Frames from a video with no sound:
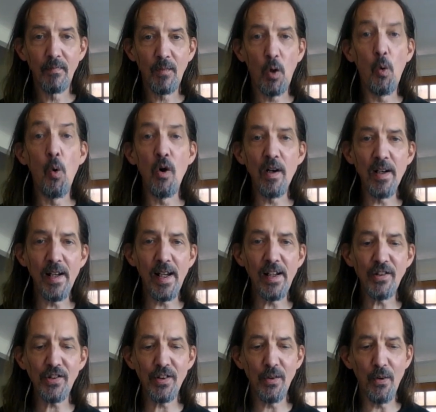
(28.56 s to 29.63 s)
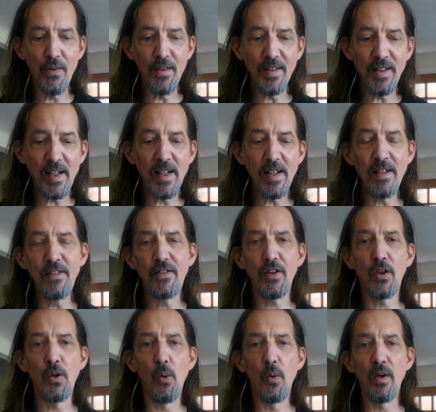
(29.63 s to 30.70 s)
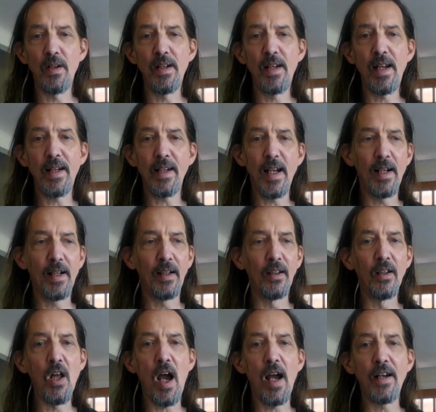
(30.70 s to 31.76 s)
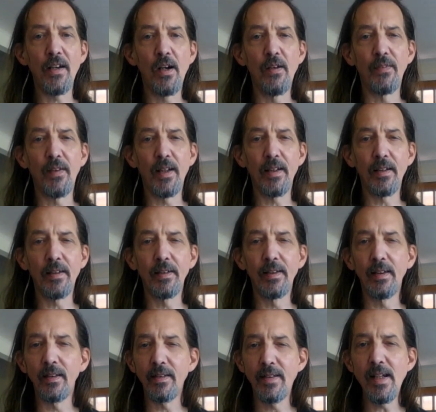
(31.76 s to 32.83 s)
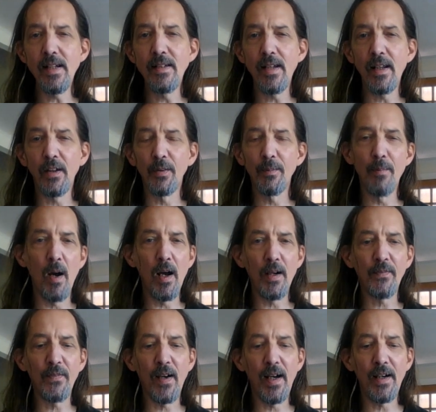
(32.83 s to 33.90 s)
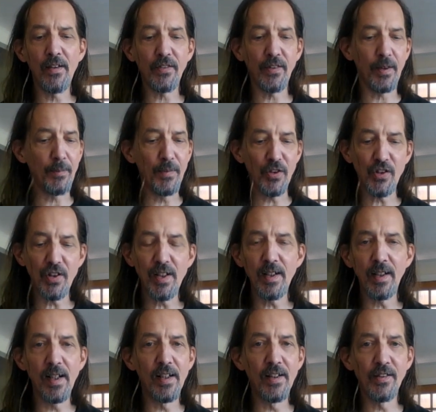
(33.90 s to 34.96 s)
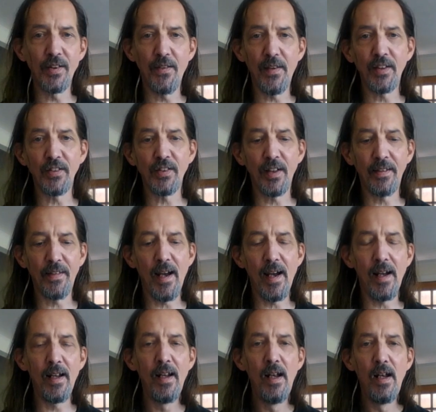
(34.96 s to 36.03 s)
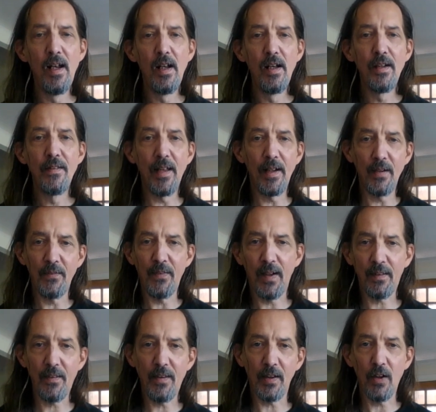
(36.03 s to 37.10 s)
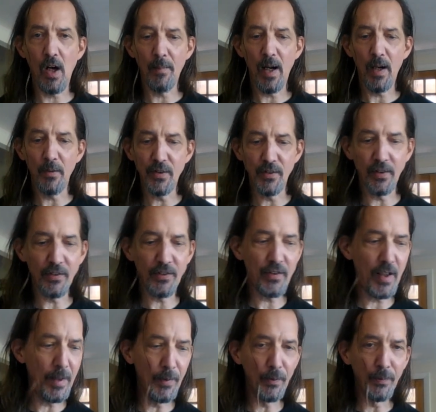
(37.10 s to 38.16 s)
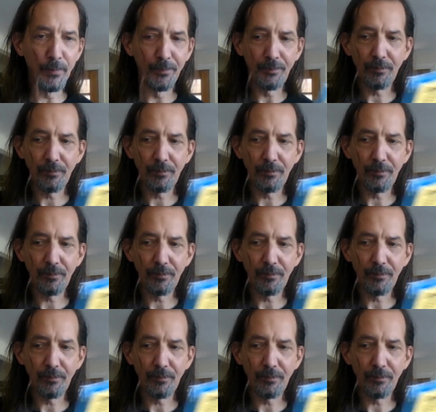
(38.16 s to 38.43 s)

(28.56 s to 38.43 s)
coordination or the need to coordinate, and a lot of like little detailed modifiers like machine guns and things like that that affect the combat results table.